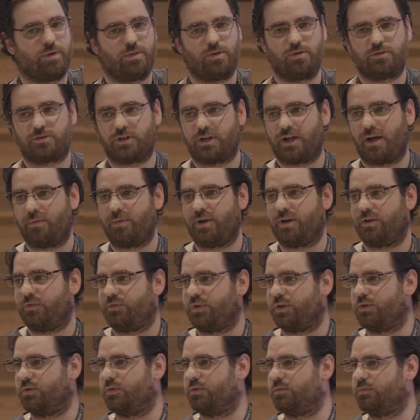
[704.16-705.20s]
a reducer. How many
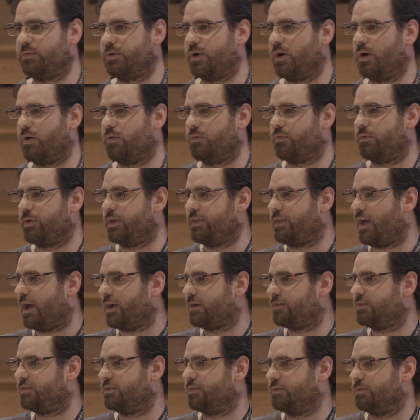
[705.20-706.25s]
of you know
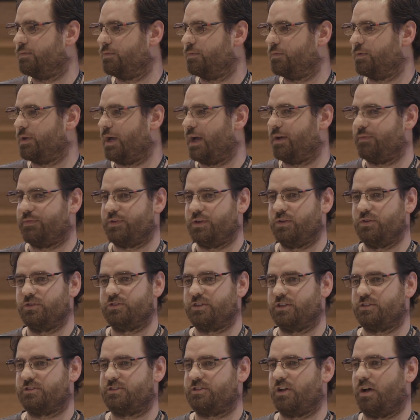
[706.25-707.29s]
Redux? You have
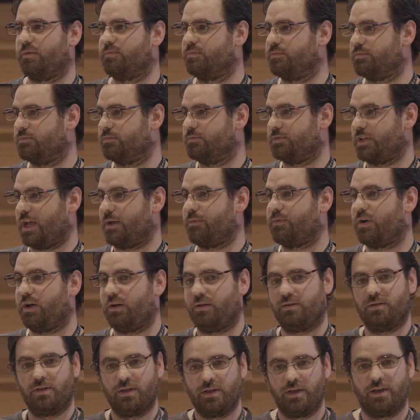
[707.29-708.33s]
used it sometime.
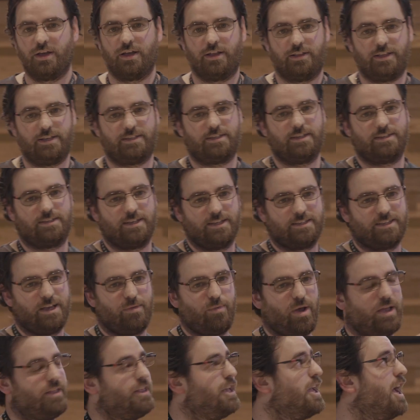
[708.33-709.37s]
Well, this is the
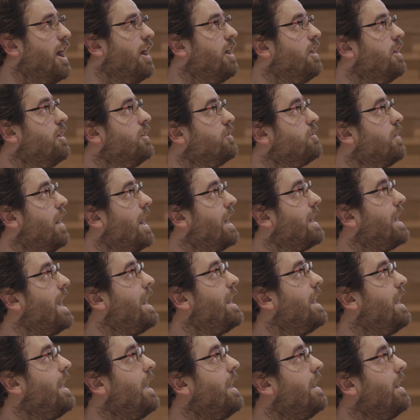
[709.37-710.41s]
same idea. So I
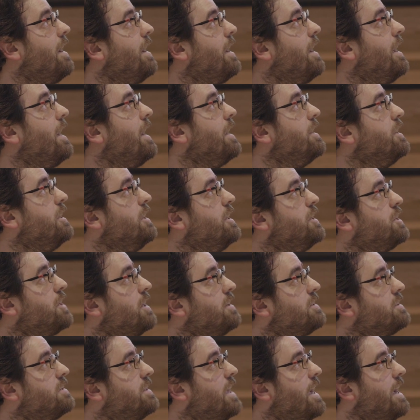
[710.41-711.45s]
got a, an
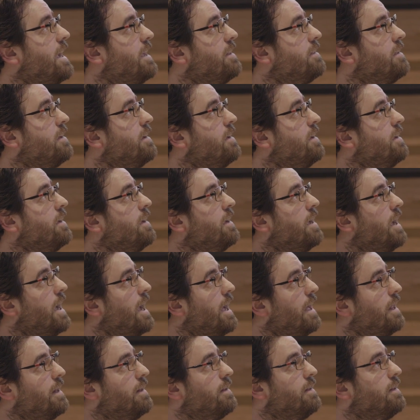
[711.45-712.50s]
initial state
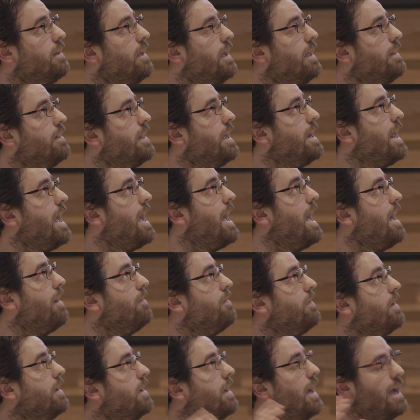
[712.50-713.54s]
and, and then I
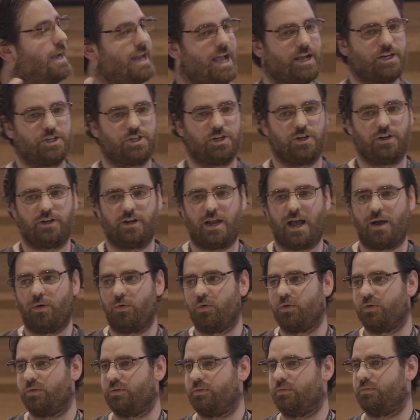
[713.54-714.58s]
have a, uh, an action, I
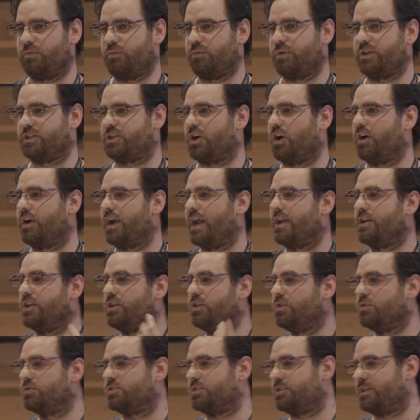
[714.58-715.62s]
will return a
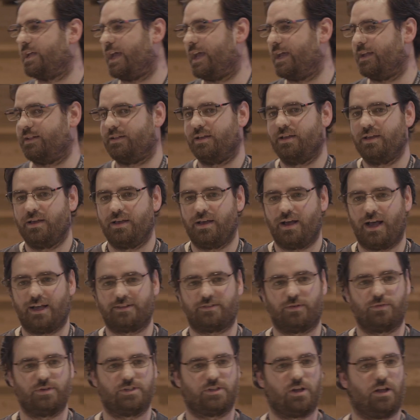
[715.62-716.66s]
new state
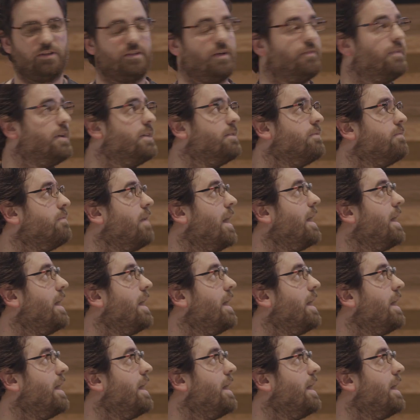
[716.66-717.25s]
as a result of it,